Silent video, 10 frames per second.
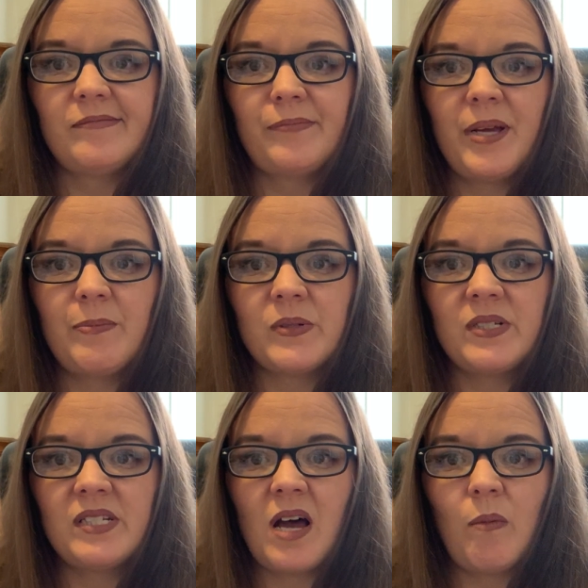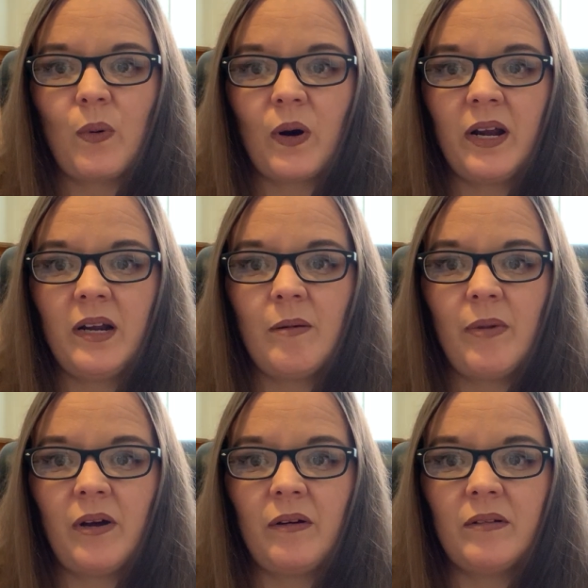people stop worrying
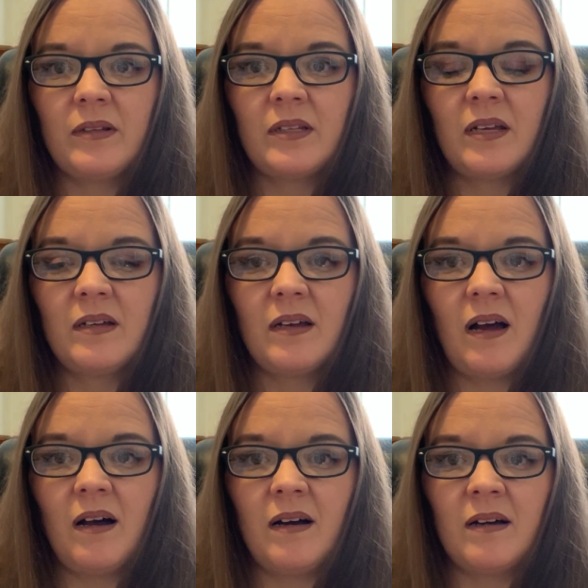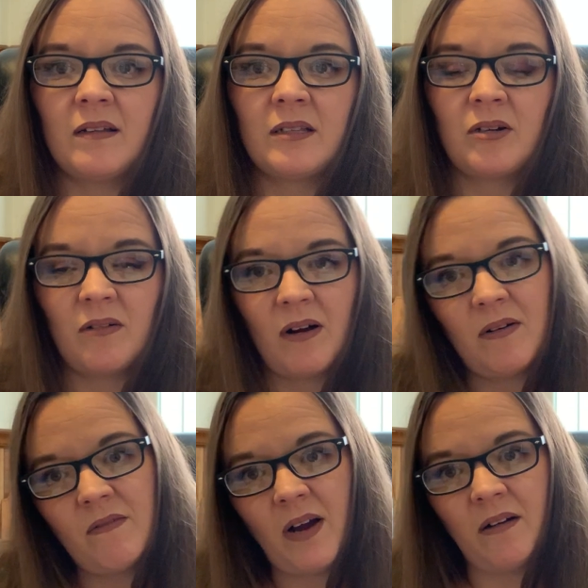about the
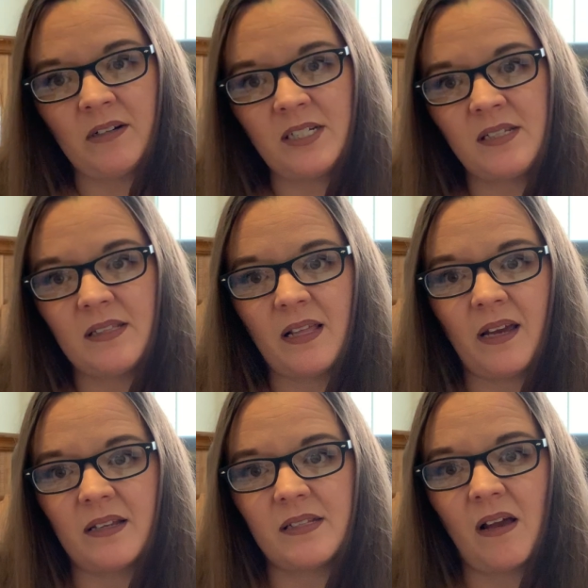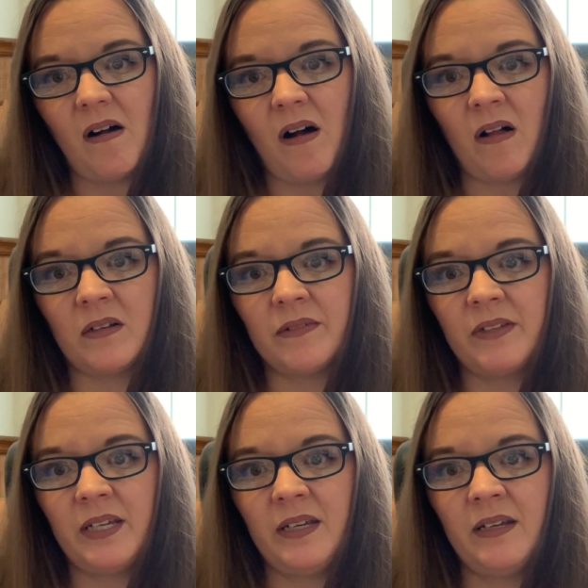coronavirus, that all of
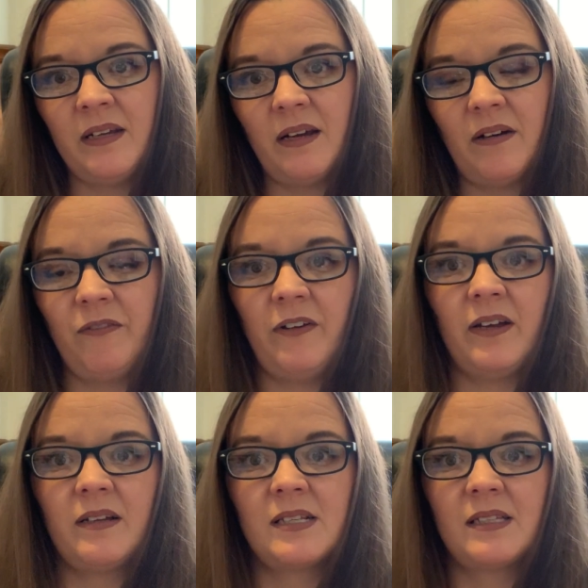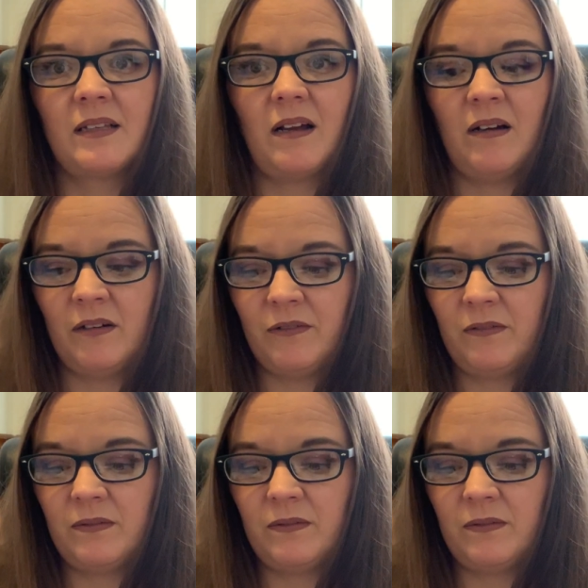the effects of